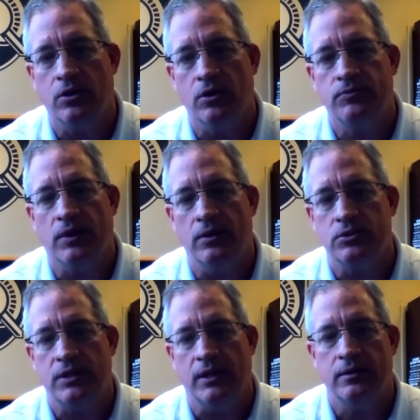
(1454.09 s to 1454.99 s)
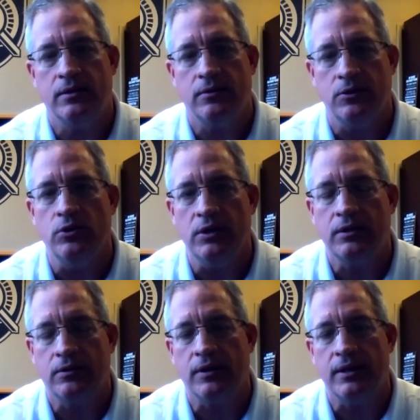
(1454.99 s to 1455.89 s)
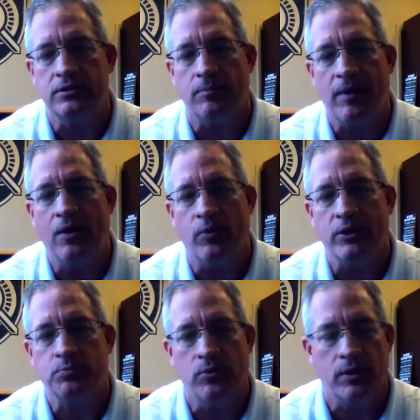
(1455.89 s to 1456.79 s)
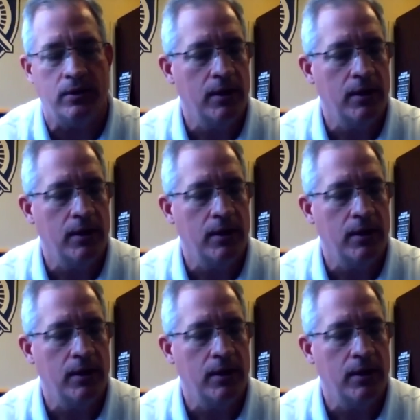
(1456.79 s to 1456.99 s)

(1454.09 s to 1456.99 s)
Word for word: curve to understand the unique things about West Point.